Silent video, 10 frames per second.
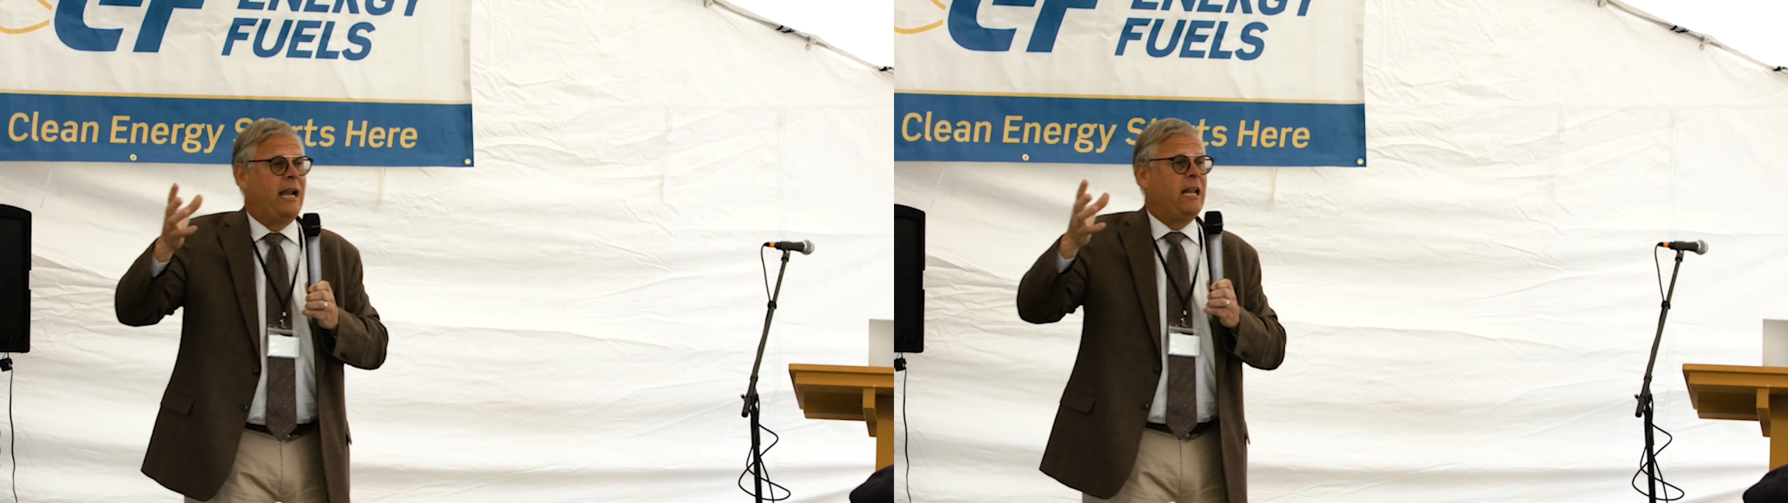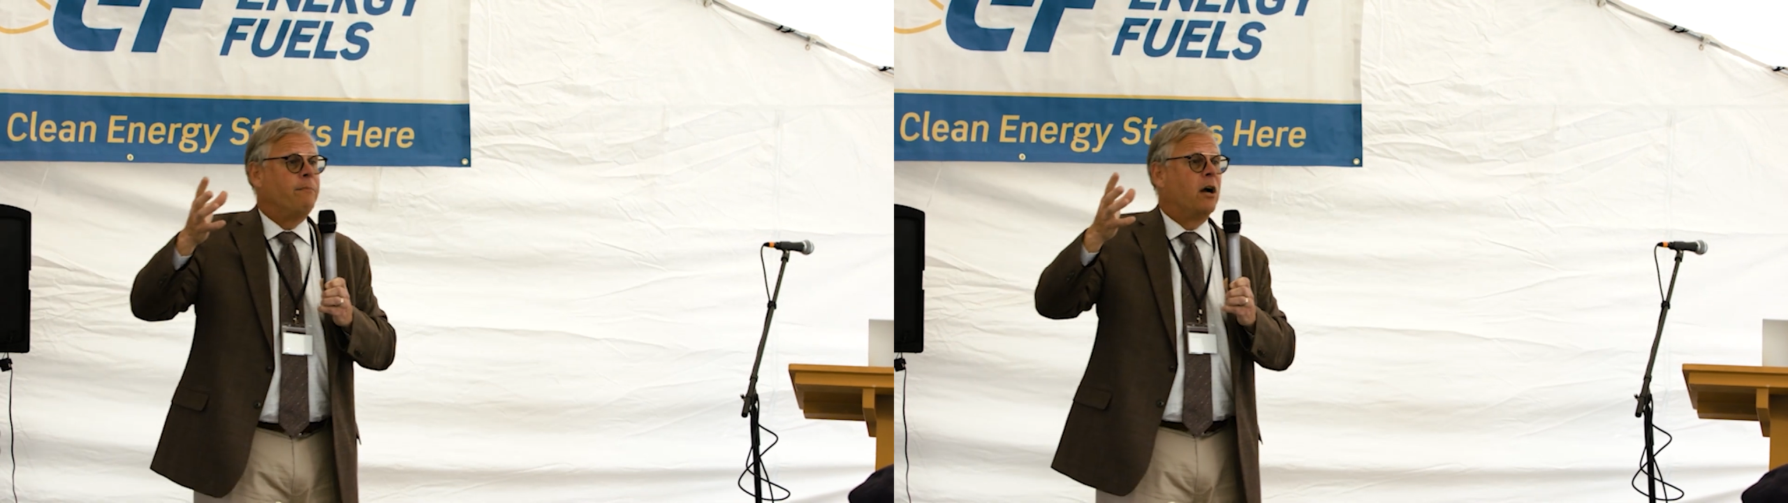
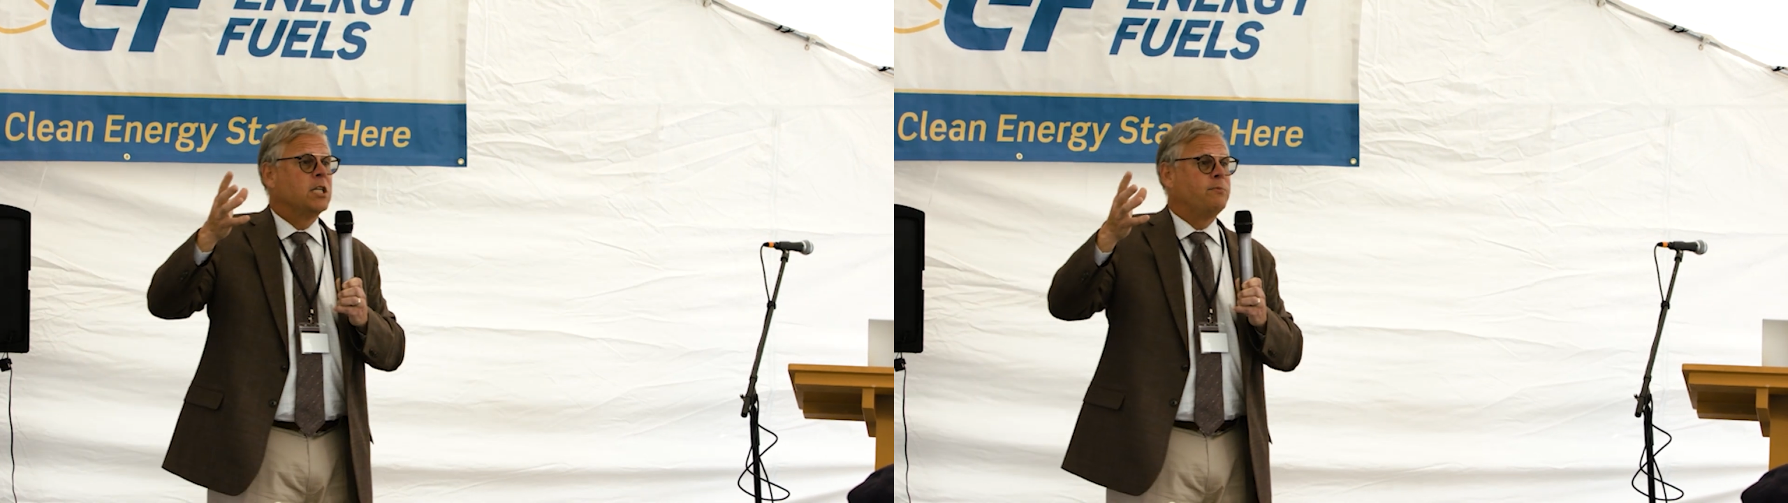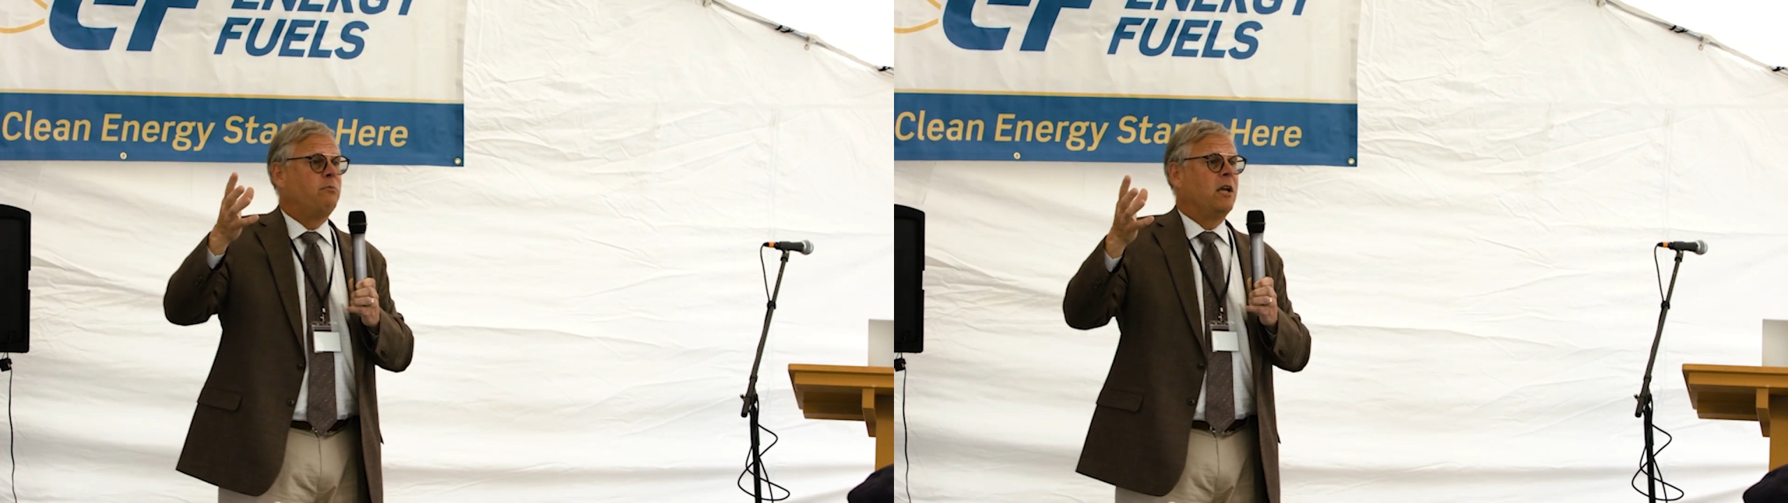$80
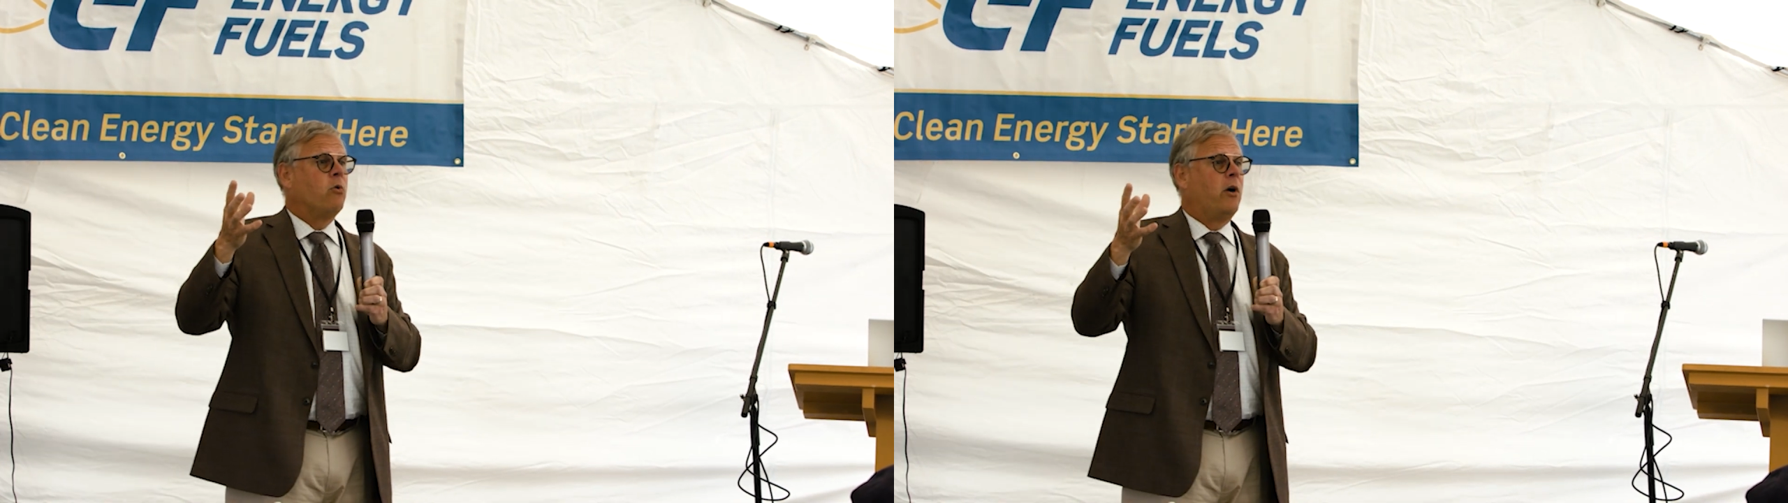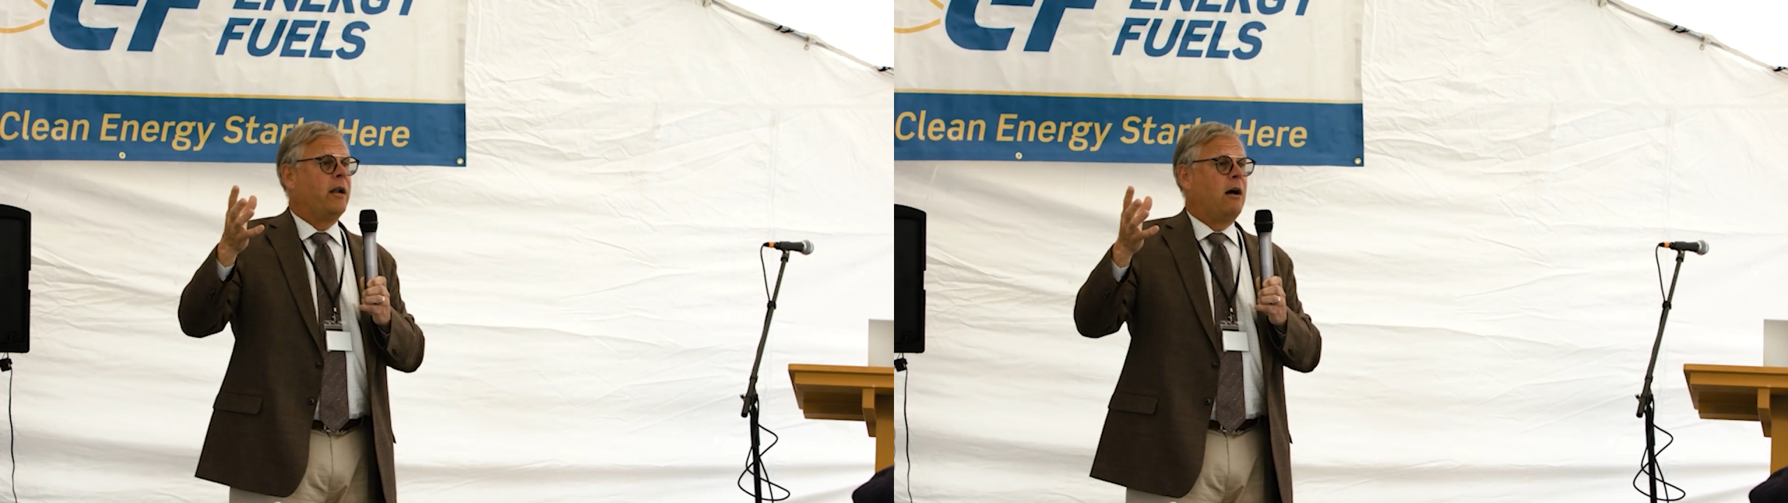per megawatt